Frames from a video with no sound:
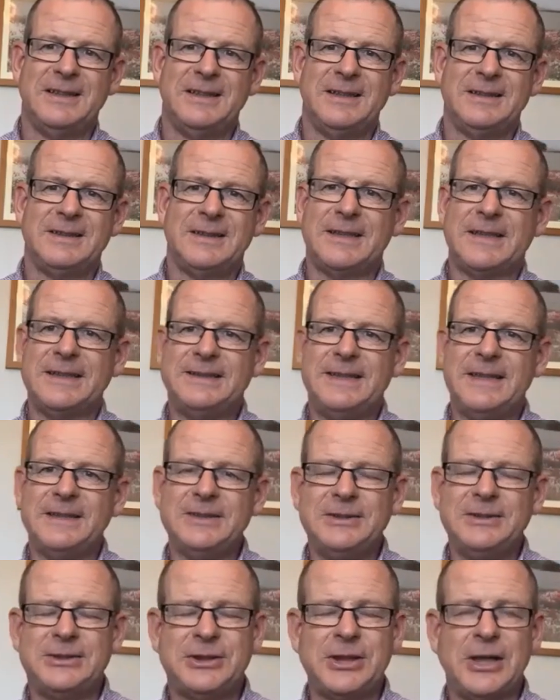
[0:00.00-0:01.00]
That they
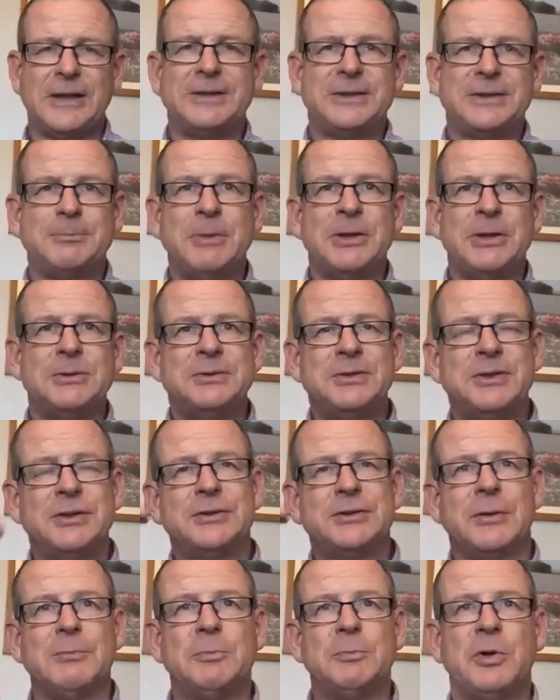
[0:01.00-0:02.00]
didn't judge Moses
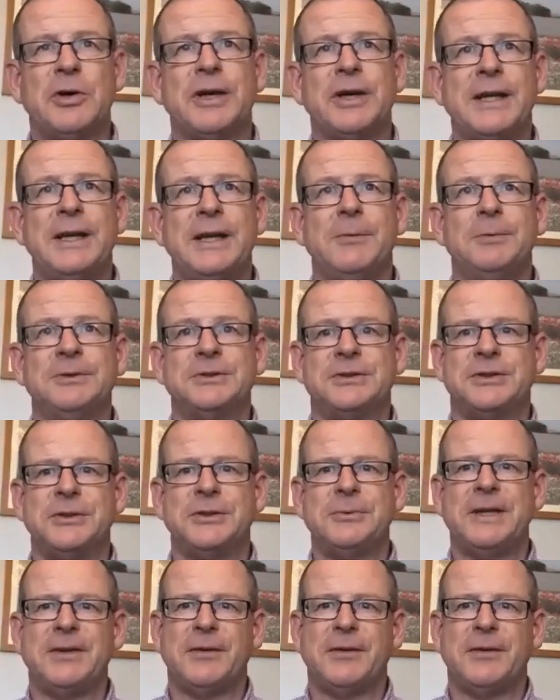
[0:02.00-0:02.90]
on what he was doing,